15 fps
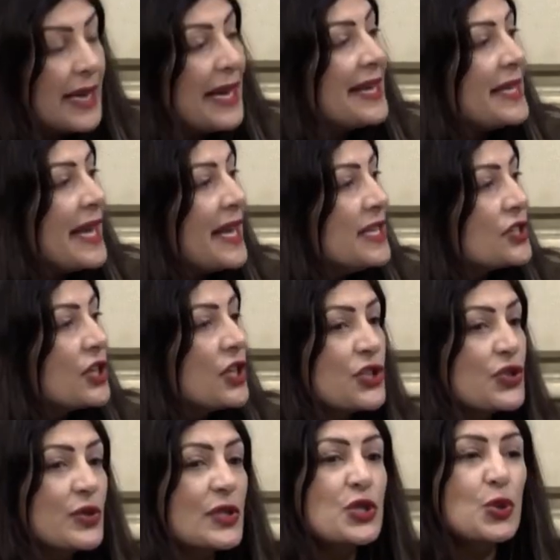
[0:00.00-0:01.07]
and
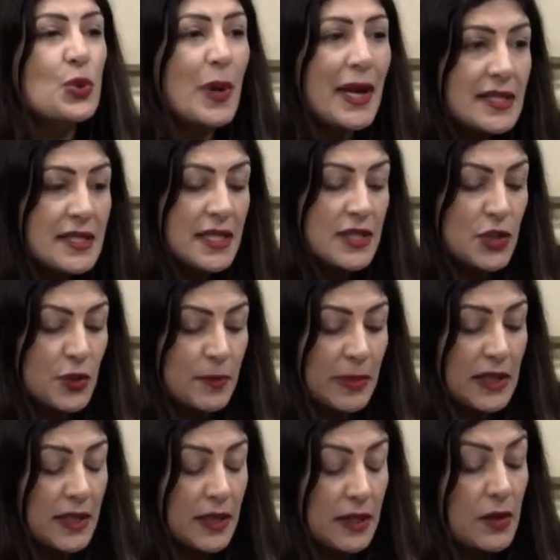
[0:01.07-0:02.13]
$822
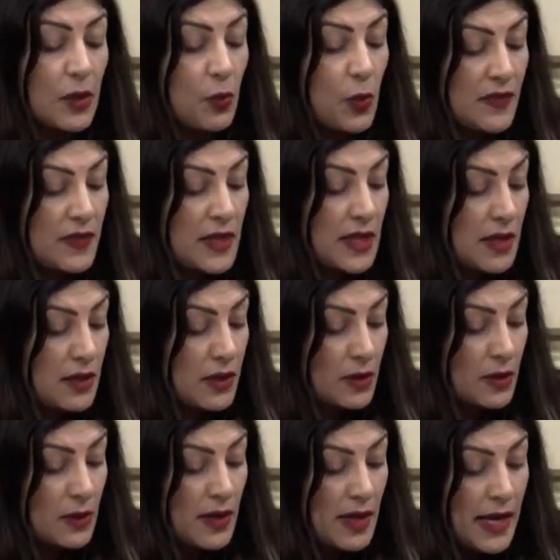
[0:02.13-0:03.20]
billion with the
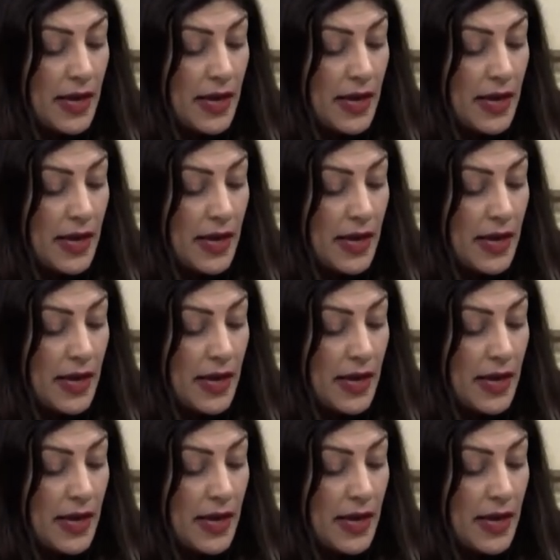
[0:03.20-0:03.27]
EU.